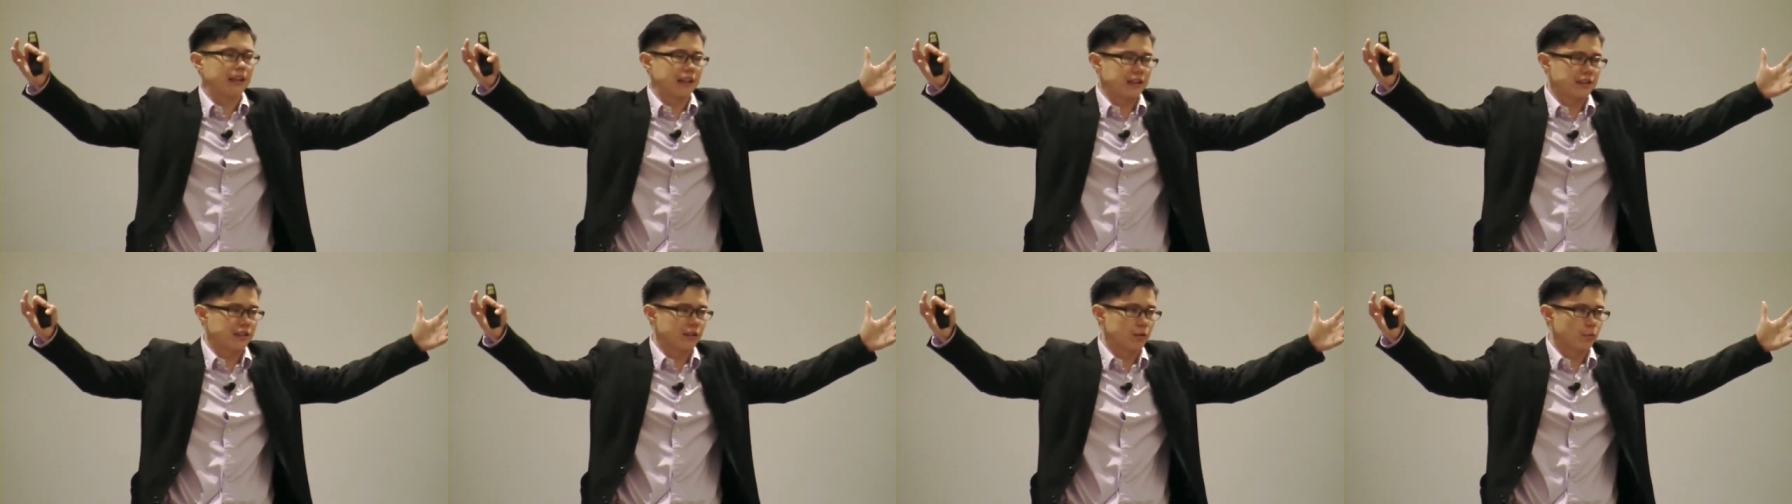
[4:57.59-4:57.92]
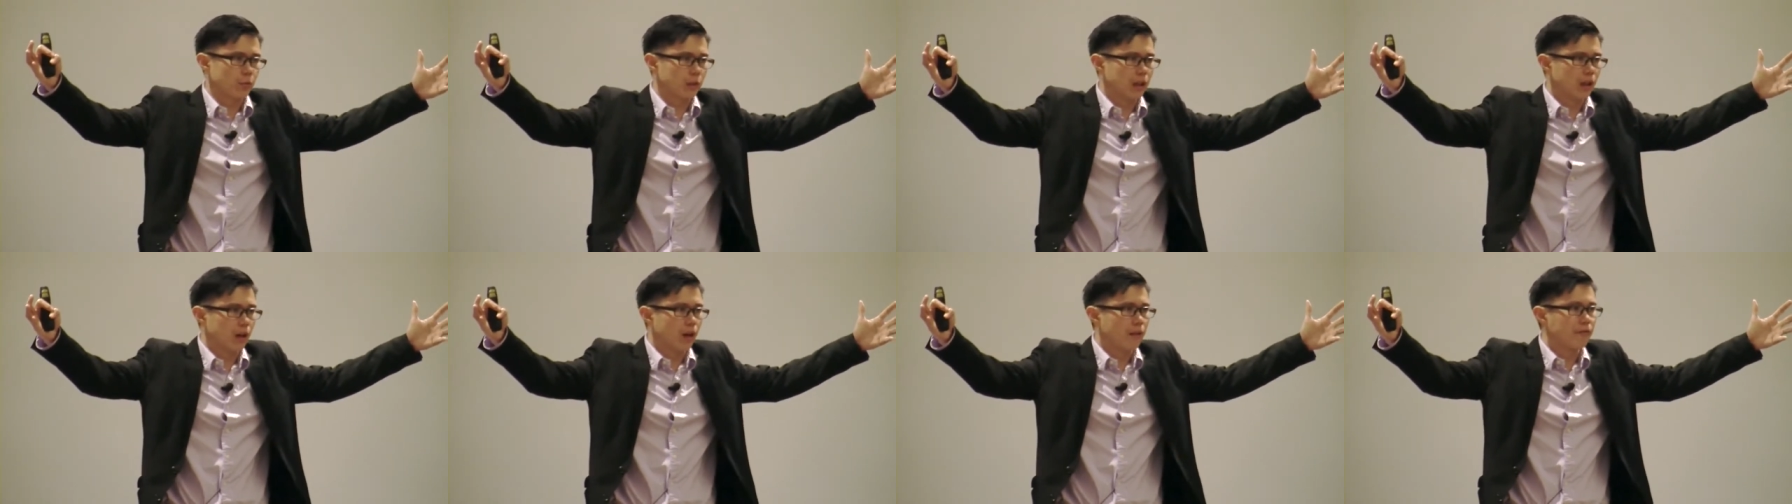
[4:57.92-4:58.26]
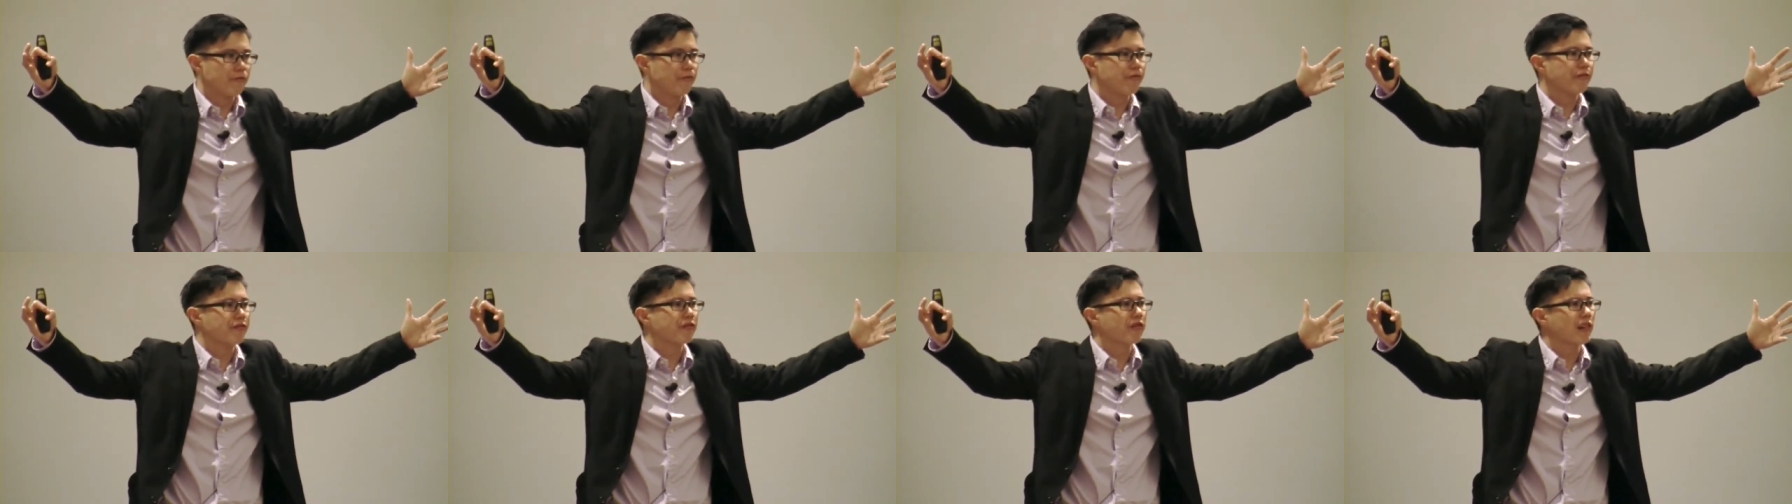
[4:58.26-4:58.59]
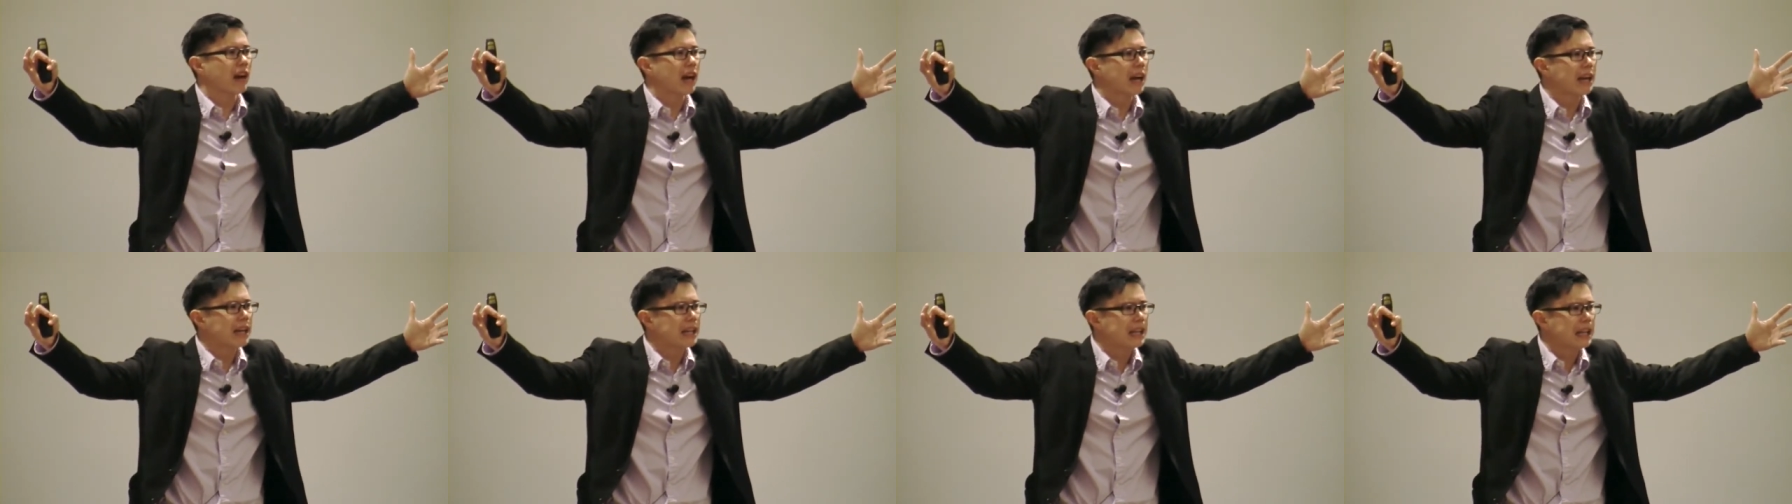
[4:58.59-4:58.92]
as it were, on
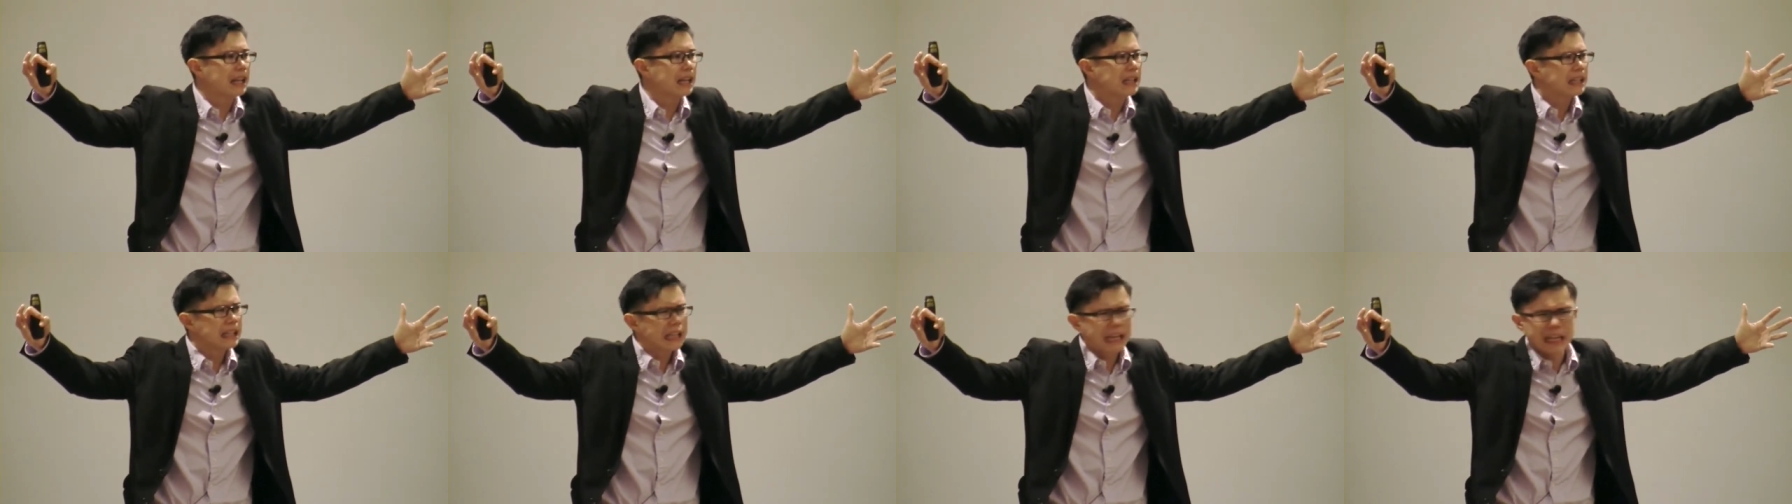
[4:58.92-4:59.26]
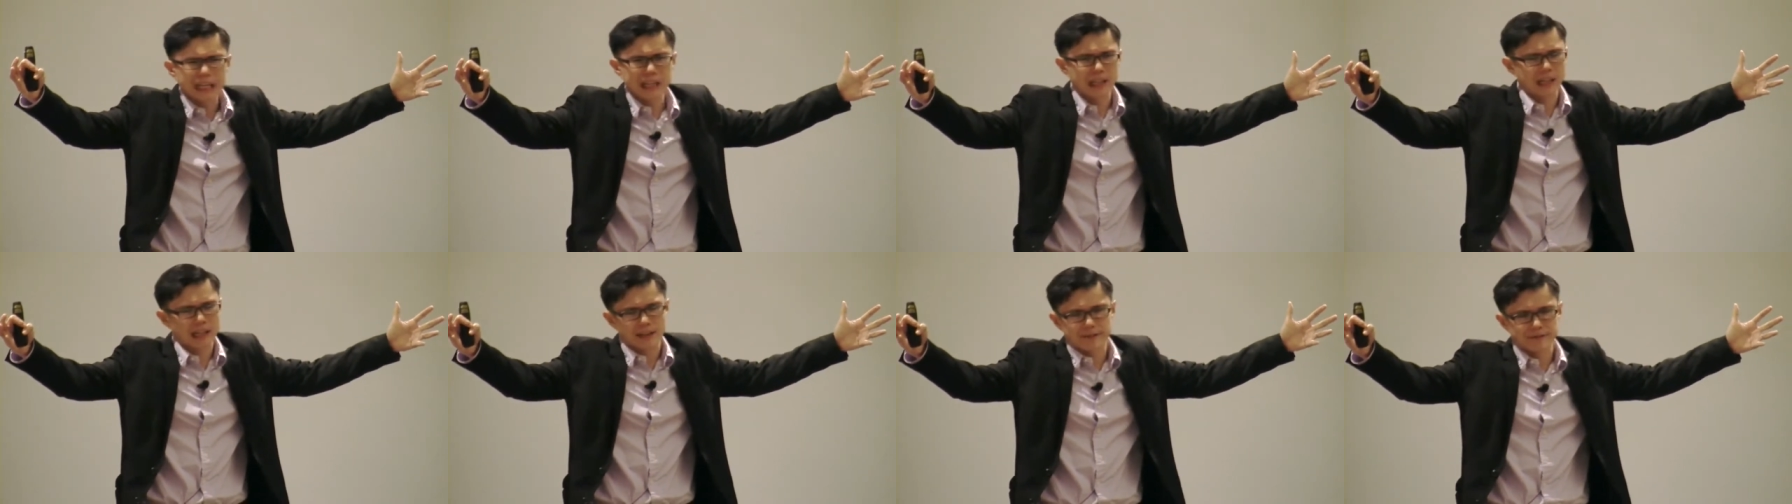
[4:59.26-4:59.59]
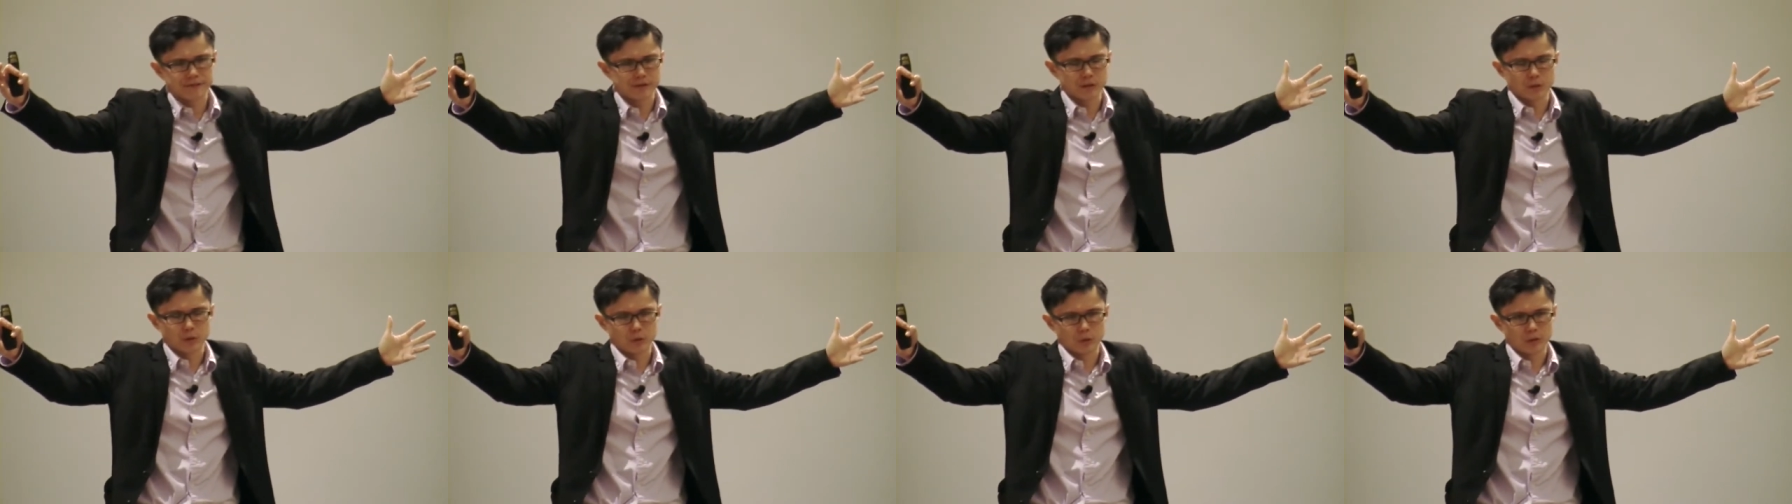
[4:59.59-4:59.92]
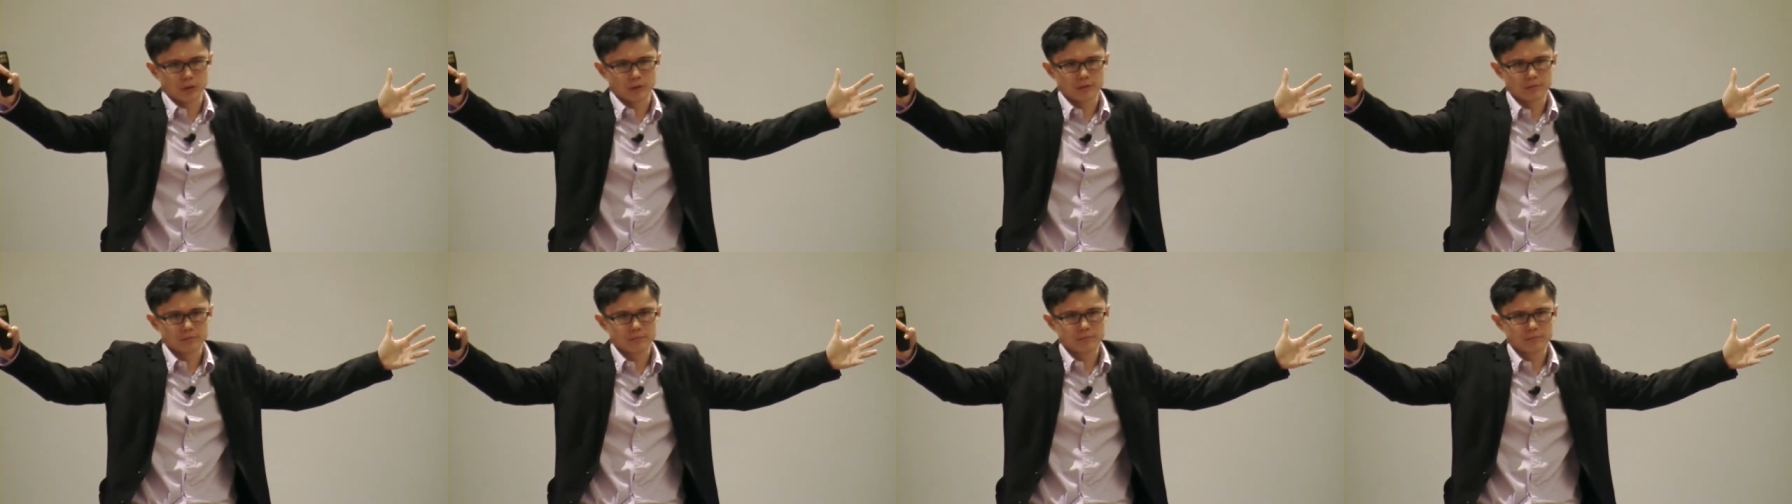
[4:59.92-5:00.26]
Friday late afternoon.